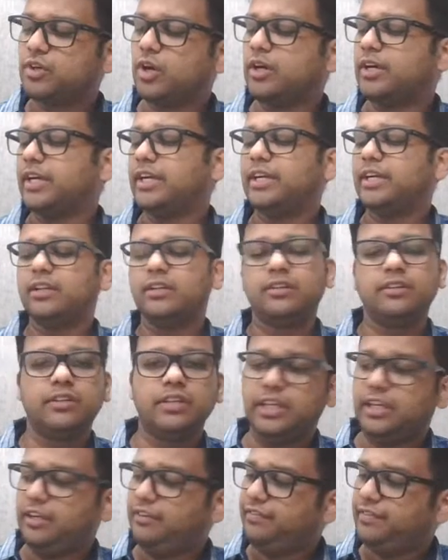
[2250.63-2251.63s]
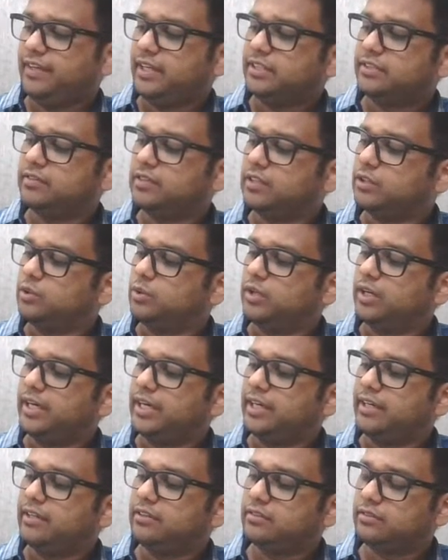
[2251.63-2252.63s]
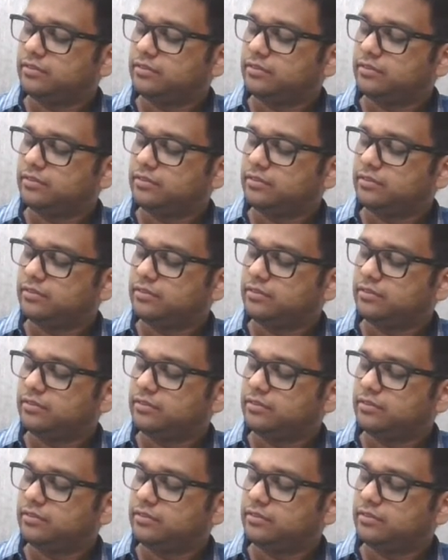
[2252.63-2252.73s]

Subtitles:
got it. If yes, we'll go ahead.